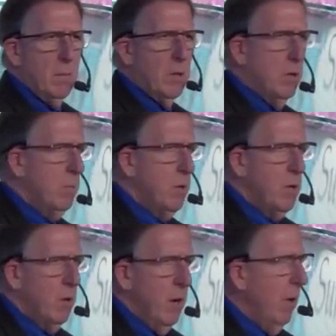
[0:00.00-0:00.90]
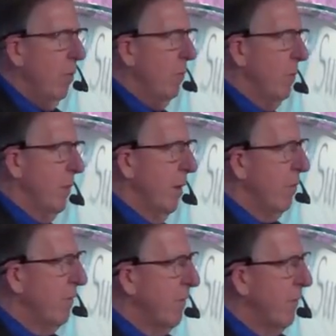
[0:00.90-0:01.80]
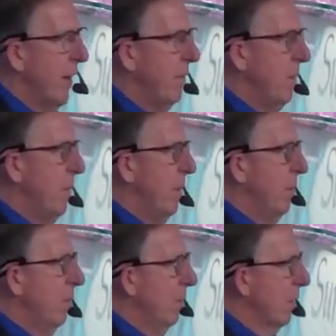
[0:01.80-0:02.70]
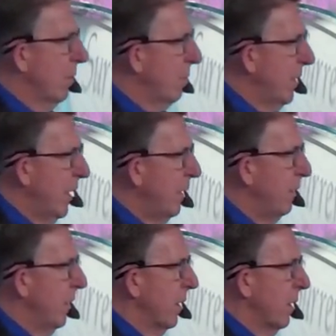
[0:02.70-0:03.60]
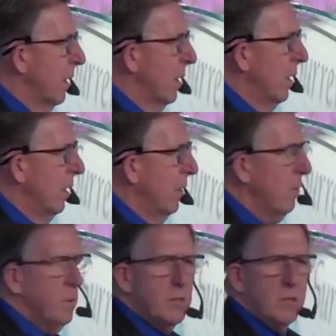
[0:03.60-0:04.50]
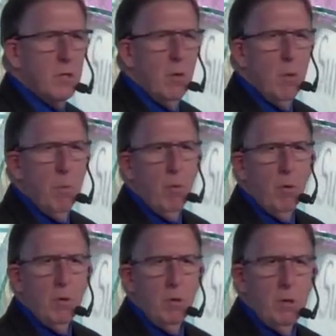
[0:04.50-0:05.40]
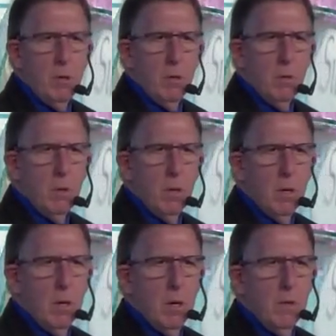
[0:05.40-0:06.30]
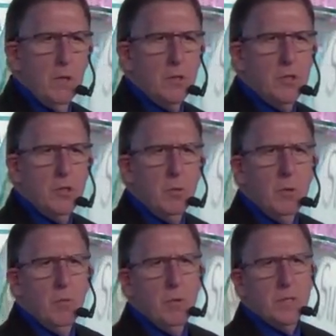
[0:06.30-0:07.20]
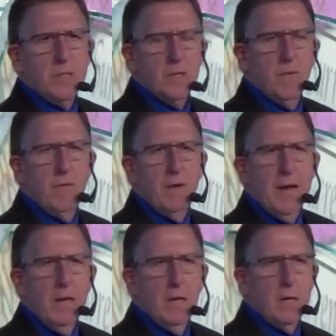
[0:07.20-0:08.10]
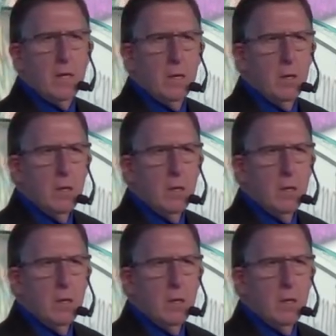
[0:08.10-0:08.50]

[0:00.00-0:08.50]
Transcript: It could be your health or the health of a family member, or it could be anything that was so important to you that you would risk failing